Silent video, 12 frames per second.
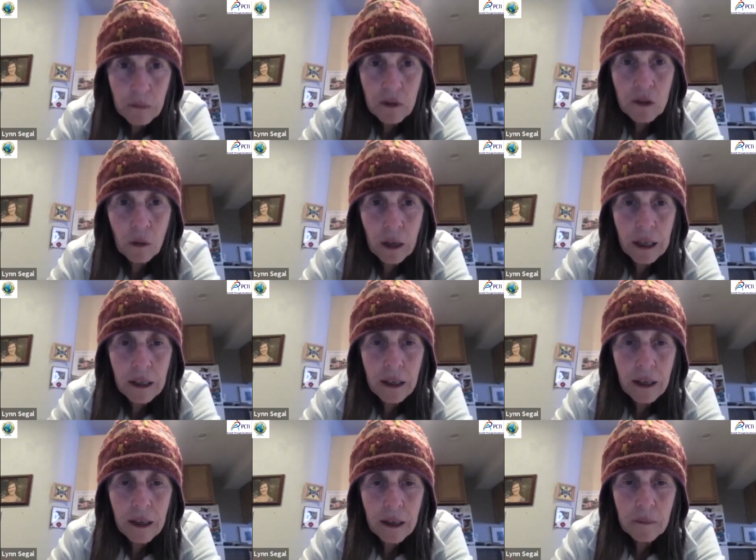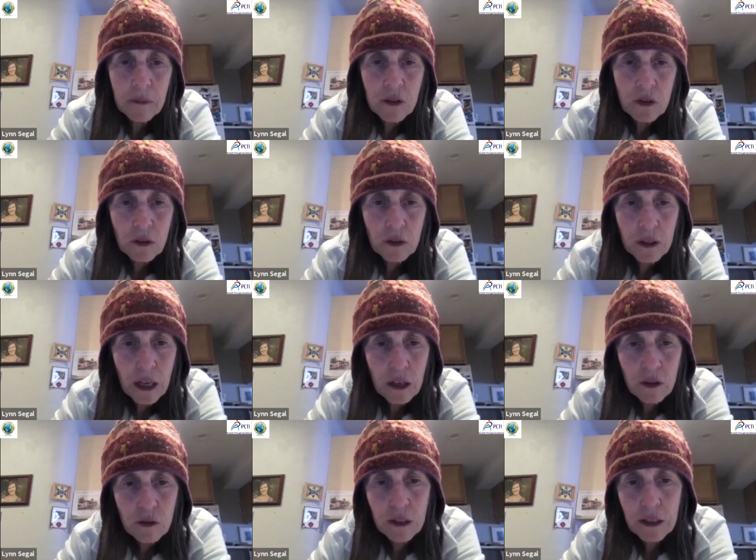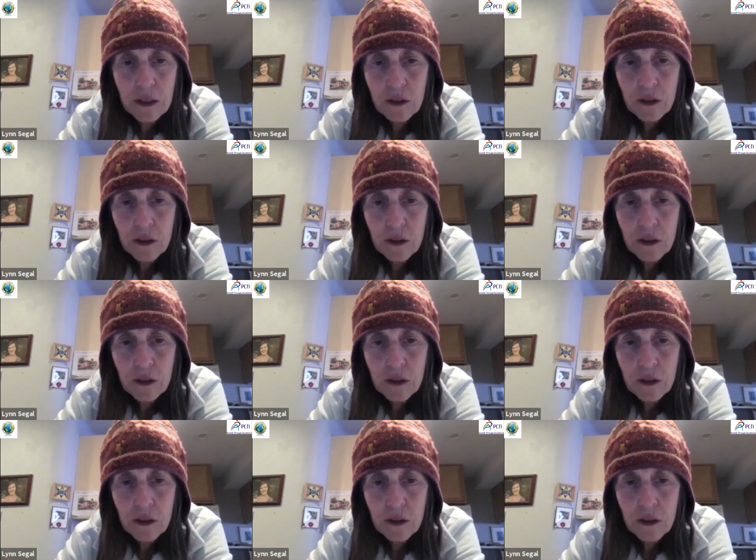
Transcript: when um, certain countries